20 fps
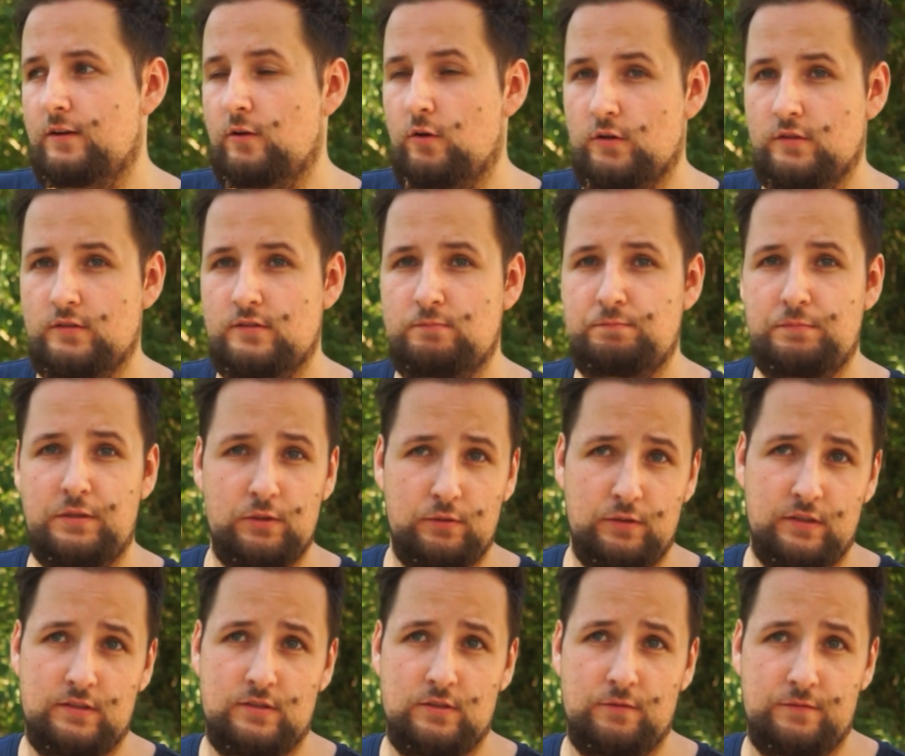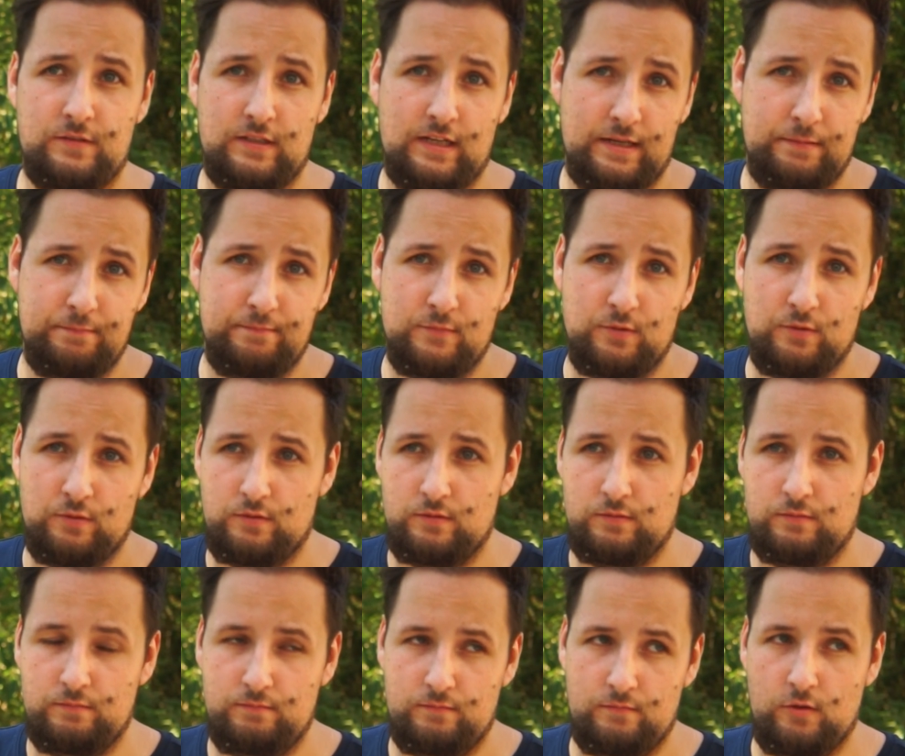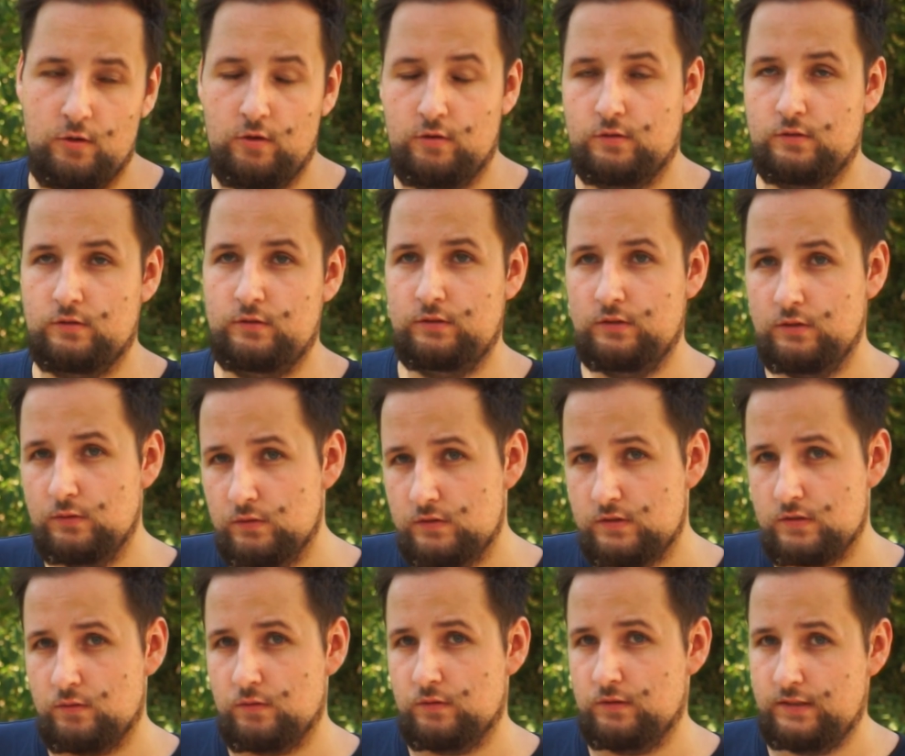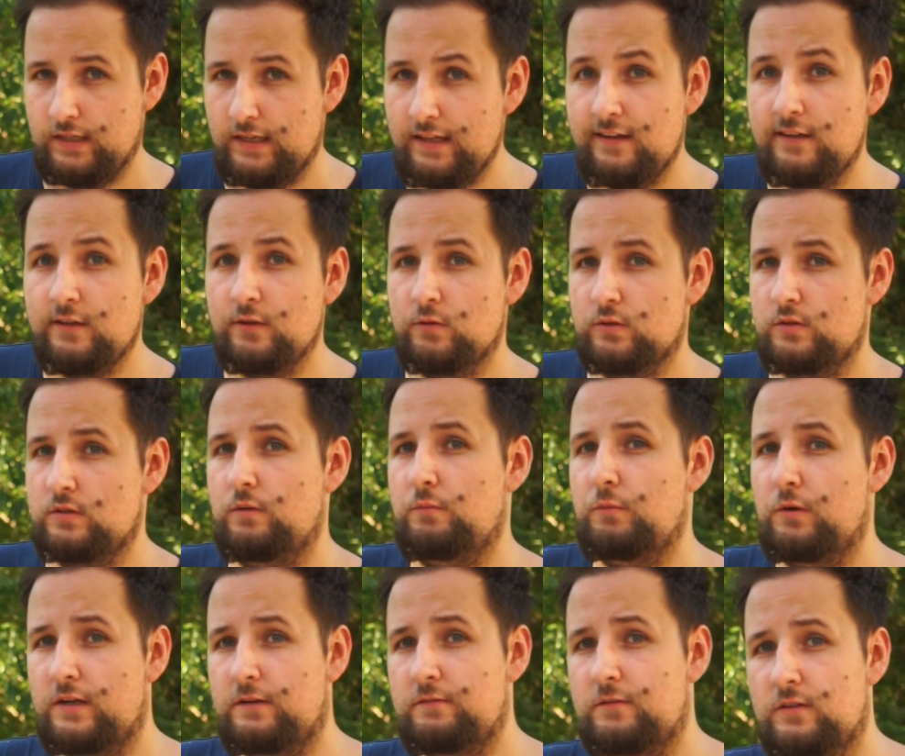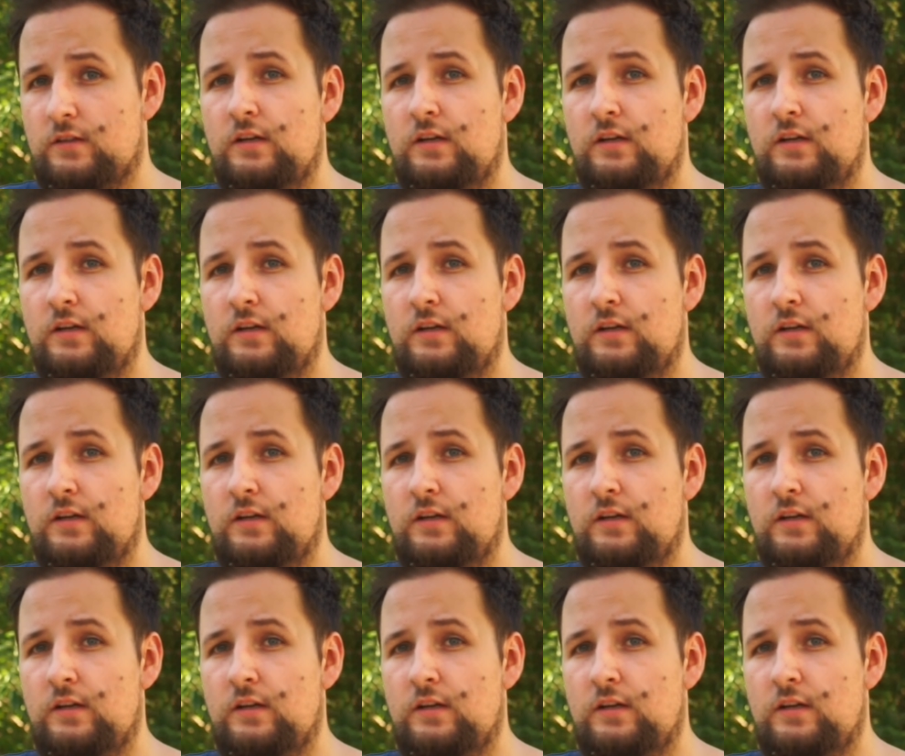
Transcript: long periods of time or longer use or daily use or whatever.